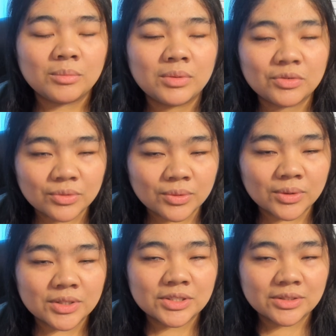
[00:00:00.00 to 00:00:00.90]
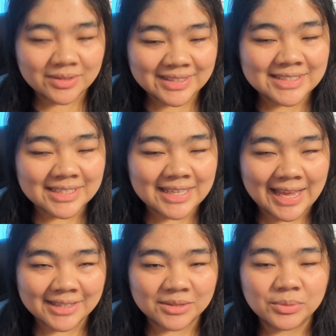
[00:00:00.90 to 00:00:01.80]
But of course, you can
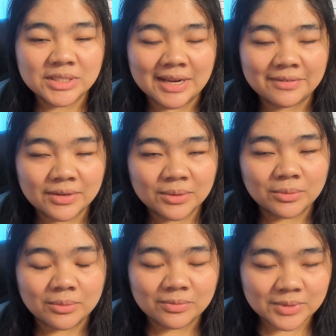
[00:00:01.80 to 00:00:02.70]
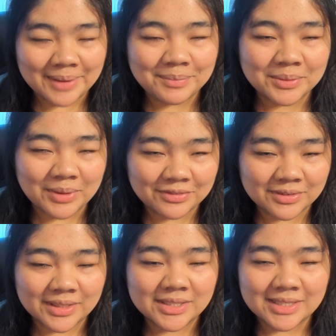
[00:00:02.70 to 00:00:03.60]
select whichever typing
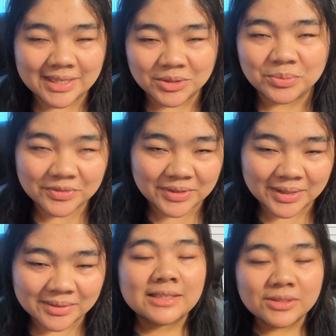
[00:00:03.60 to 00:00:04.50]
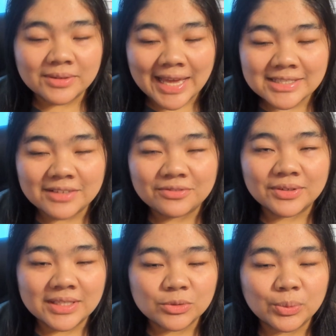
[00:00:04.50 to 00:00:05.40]
preference that you prefer. So that's it
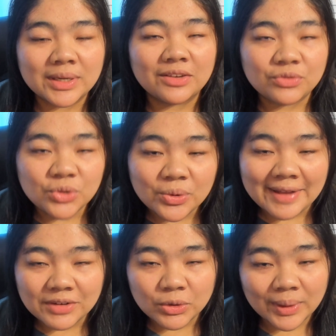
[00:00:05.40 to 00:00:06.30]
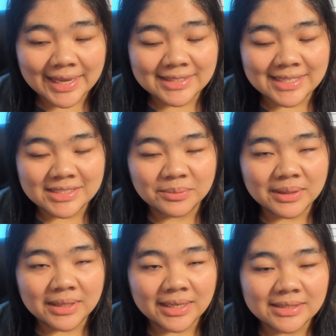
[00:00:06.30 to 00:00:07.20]
for this one. If you have a quick
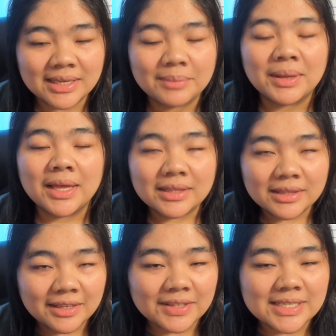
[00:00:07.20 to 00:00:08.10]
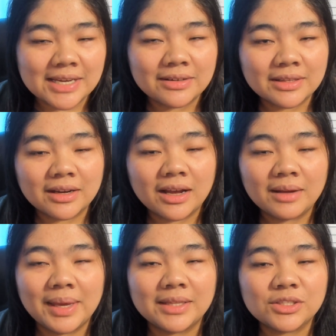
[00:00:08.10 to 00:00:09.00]
accessibility tip, leave it down in the
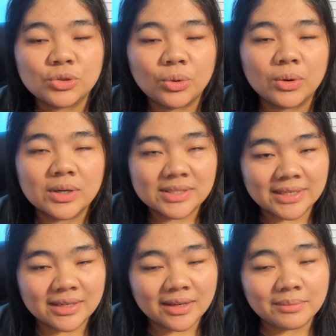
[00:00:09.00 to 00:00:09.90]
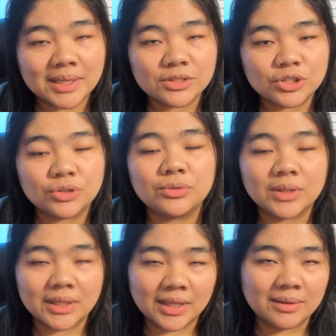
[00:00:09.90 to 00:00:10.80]
comments or send an email to
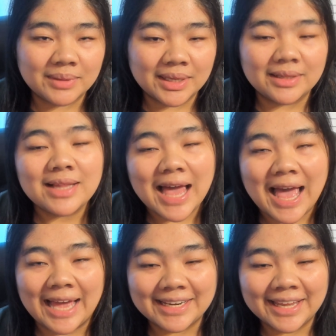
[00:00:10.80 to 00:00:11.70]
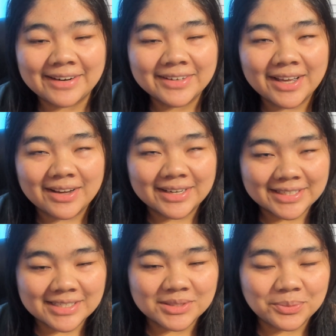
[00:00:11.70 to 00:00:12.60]

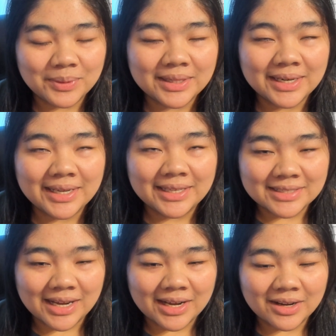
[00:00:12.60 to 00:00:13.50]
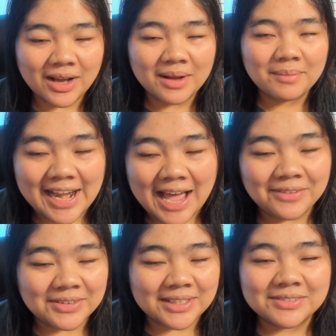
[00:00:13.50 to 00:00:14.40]
email@carryonaccessibility.com, and
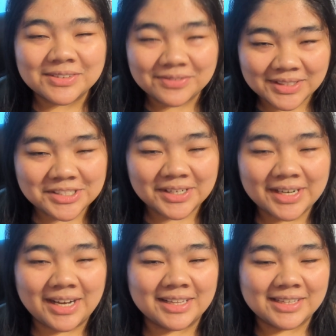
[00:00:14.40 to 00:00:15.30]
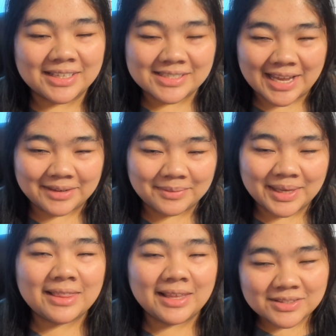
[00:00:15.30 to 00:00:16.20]
I would love to feature it on this
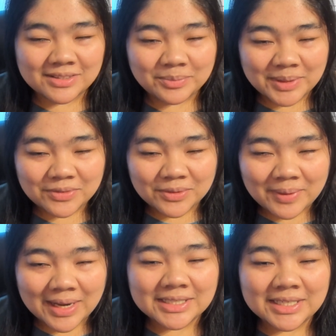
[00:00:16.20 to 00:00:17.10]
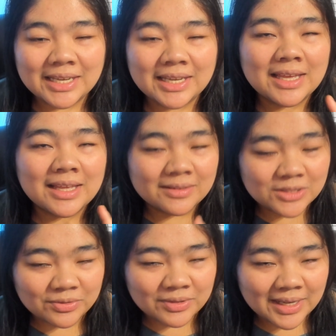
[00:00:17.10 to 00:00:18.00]
segment. Thanks so much for watching.
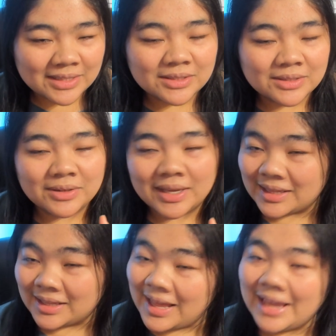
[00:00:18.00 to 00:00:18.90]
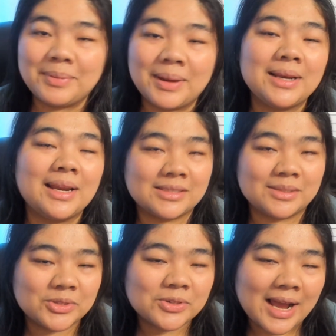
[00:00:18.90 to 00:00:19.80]
Don't forget to hit the like button and
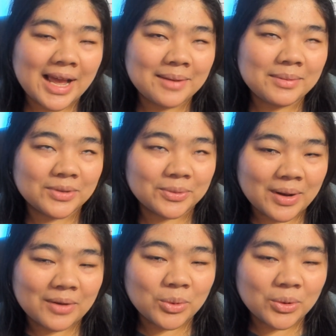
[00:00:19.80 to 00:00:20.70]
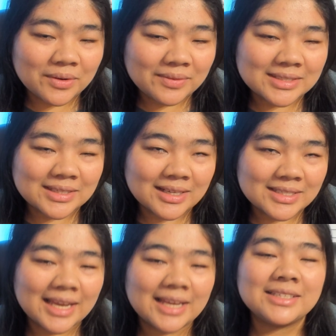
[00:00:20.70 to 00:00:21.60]
subscribe if you want more of this
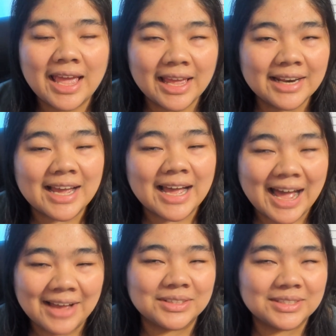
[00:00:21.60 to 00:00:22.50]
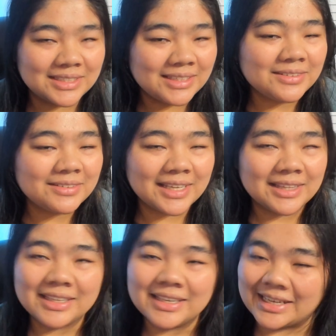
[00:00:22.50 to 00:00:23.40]
content, and I will see you
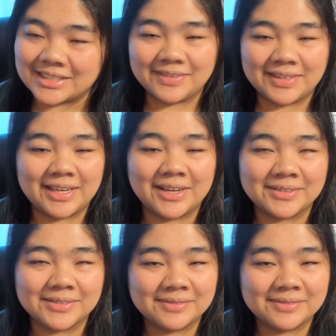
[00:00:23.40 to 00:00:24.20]
in the next video.